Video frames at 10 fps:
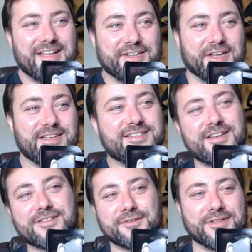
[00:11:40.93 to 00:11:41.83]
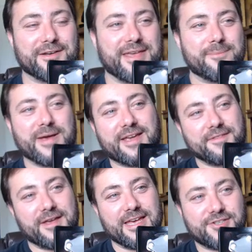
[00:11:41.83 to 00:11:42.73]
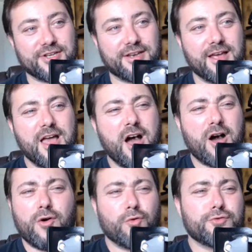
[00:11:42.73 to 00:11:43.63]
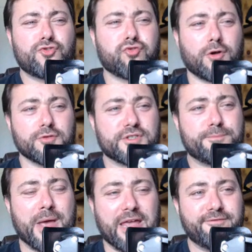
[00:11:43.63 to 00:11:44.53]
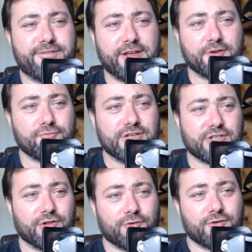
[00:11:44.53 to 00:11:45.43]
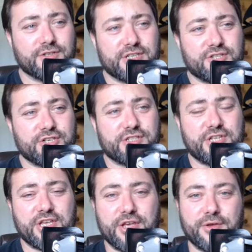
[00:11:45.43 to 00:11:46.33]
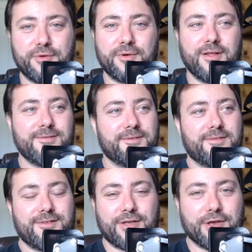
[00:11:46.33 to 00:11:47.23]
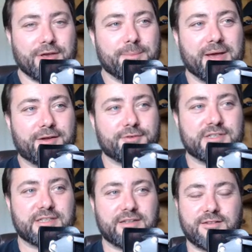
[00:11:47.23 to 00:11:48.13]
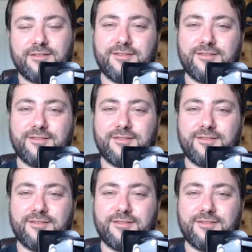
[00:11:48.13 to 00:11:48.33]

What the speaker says: Nice article, now get back in the kitchen. Are all trolls as painfully unoriginal, or is it just you? Good comeback, Kristen.